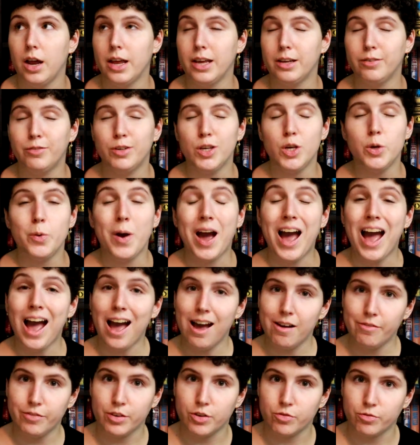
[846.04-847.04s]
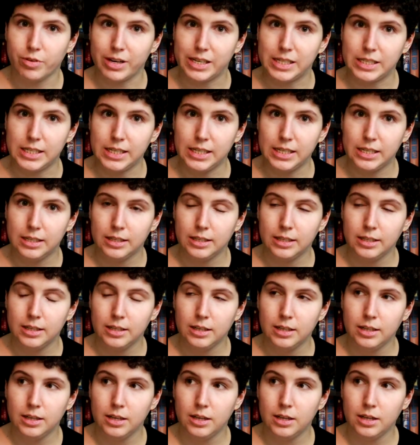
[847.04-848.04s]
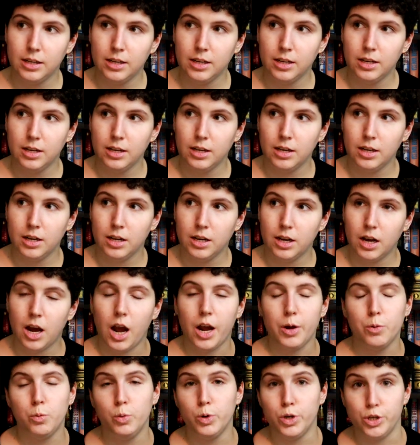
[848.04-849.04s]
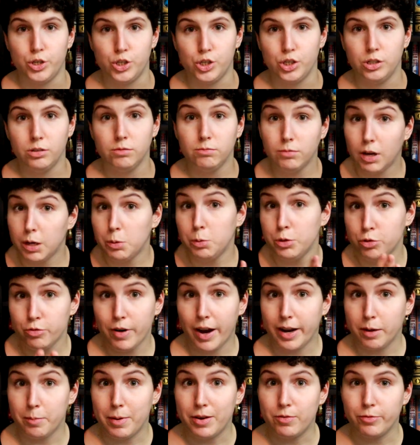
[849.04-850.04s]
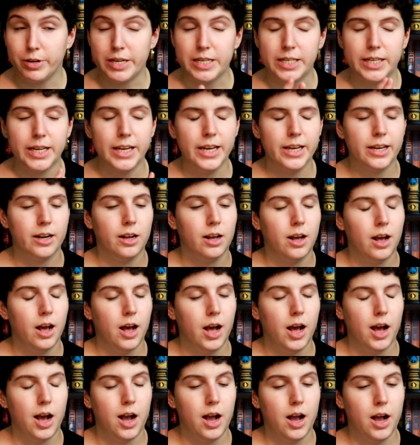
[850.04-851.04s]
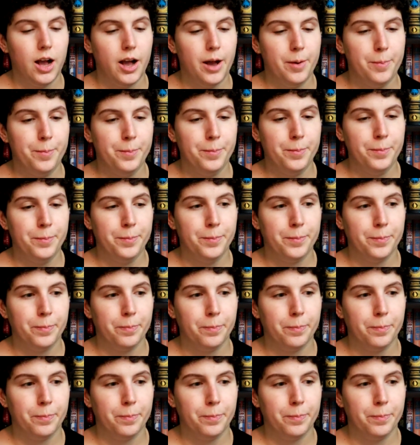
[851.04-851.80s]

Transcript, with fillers: if you haven't read it, I would recommend reading it. And